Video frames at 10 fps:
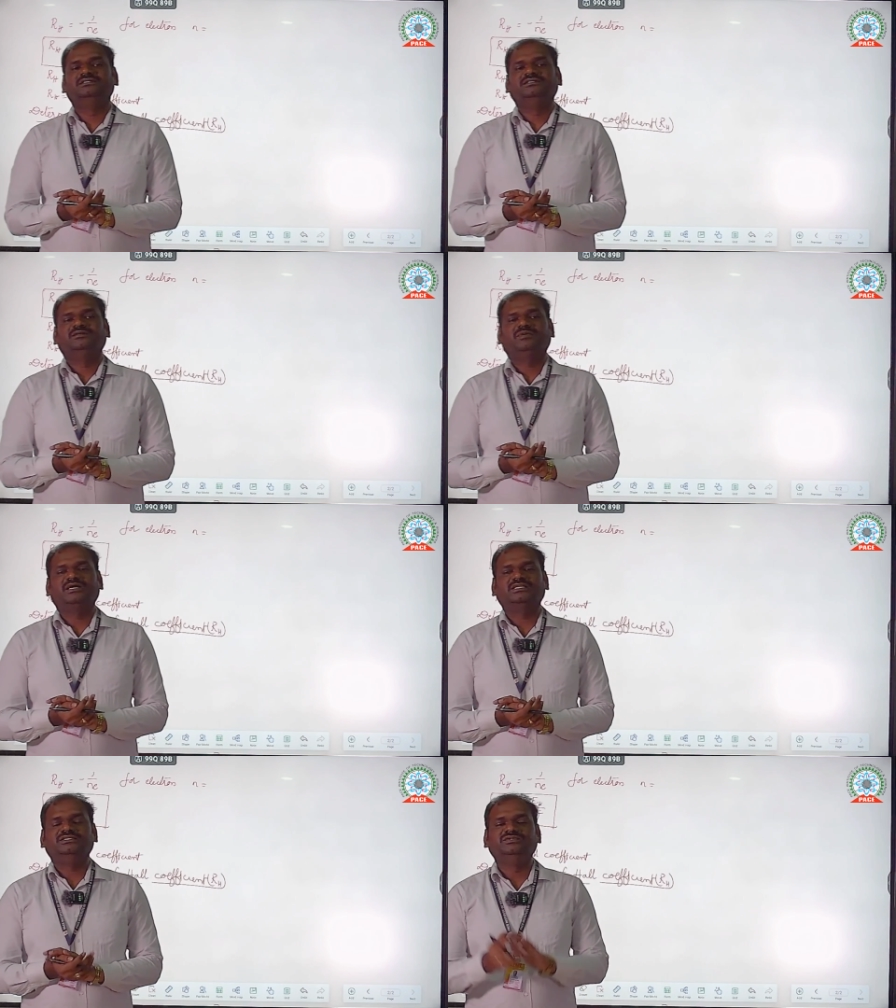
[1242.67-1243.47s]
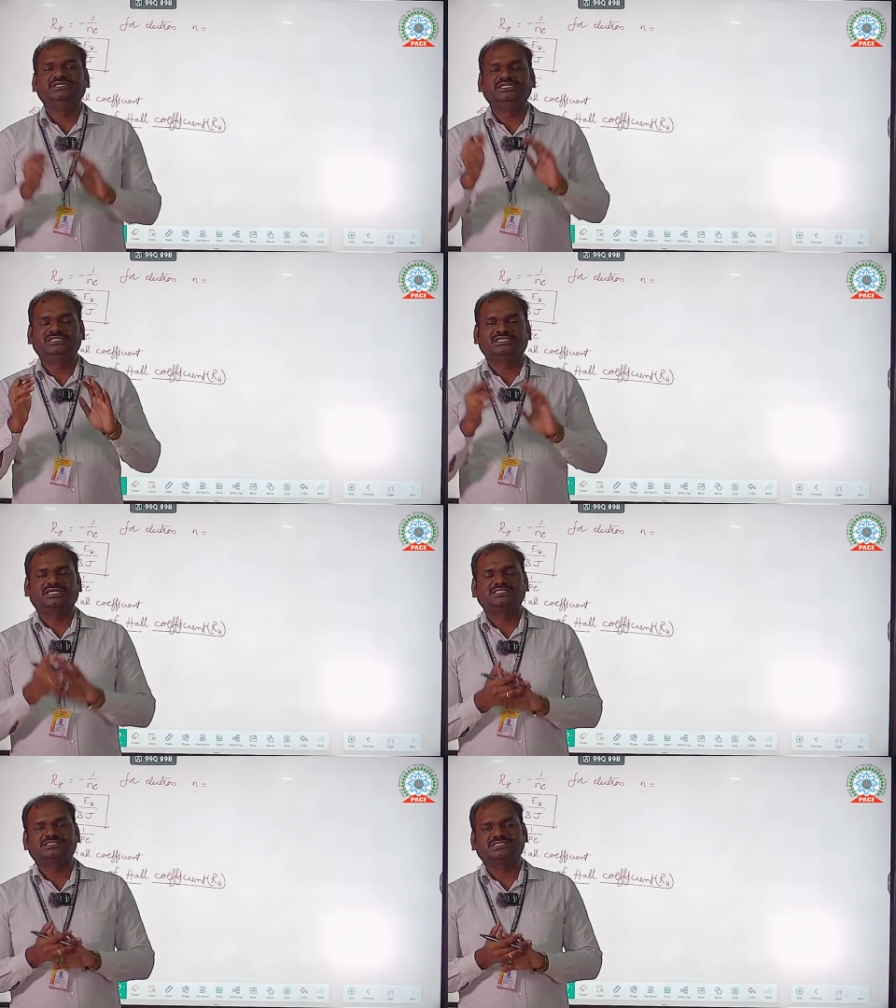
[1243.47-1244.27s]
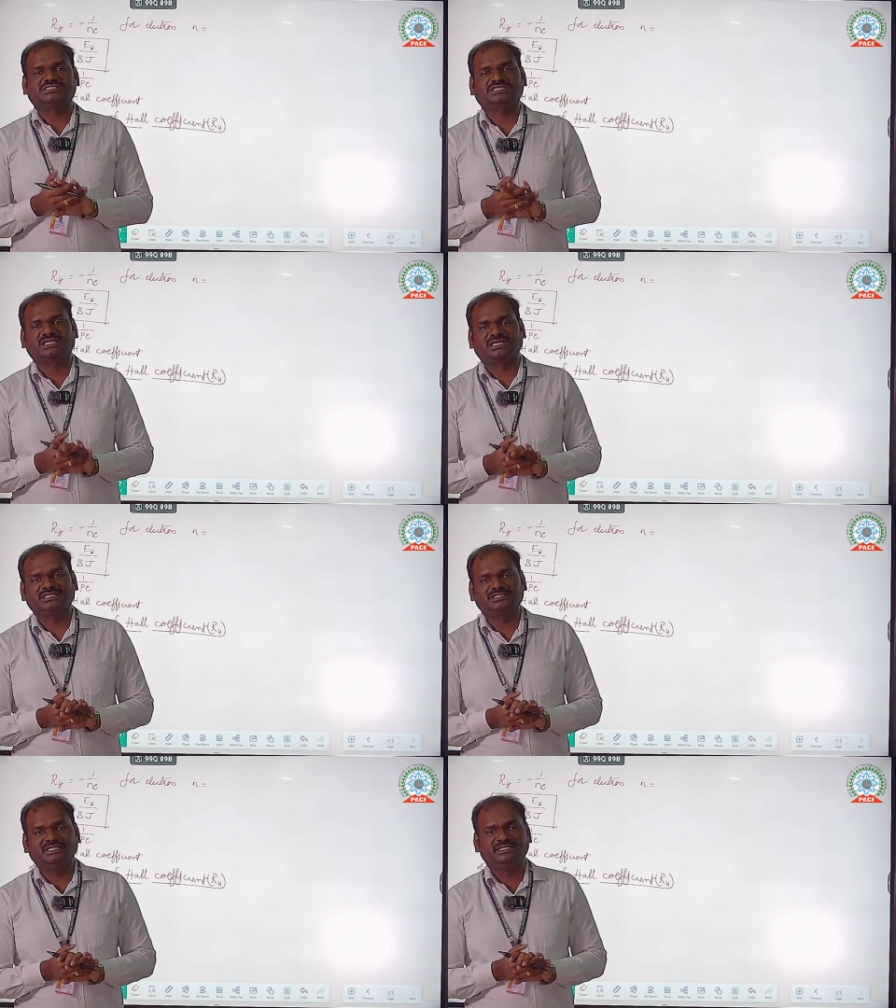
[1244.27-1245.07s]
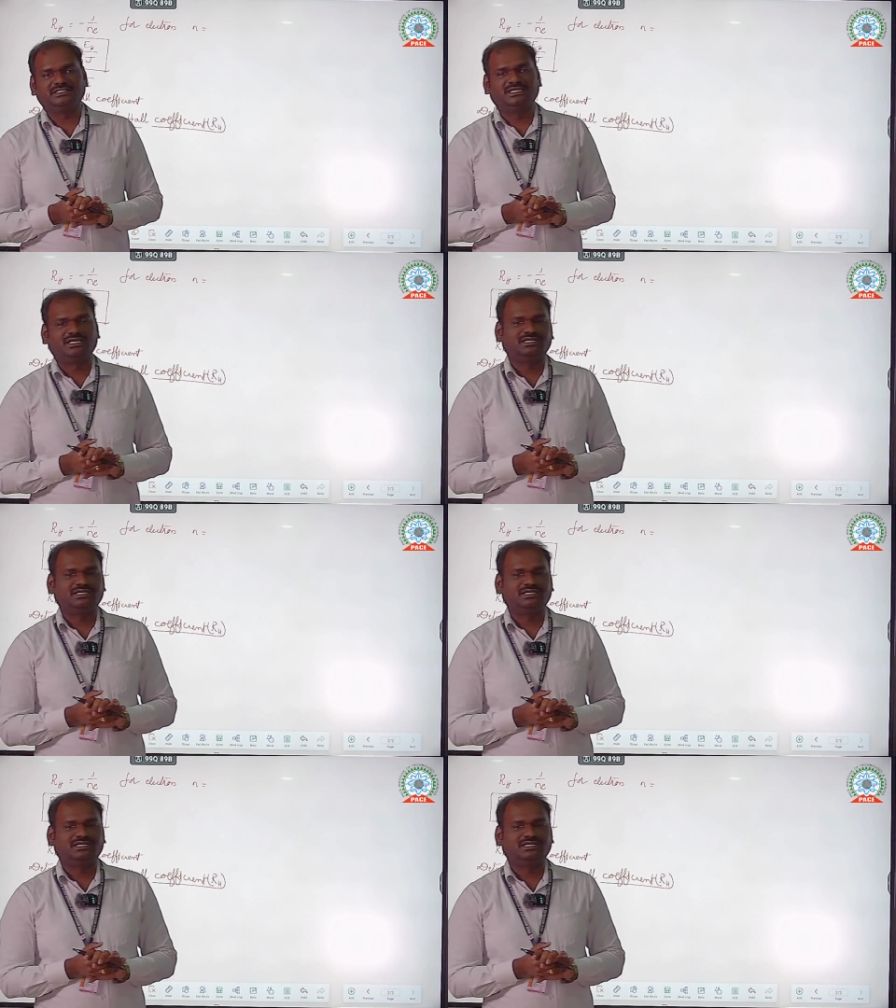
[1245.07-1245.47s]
per unit cross sectional area.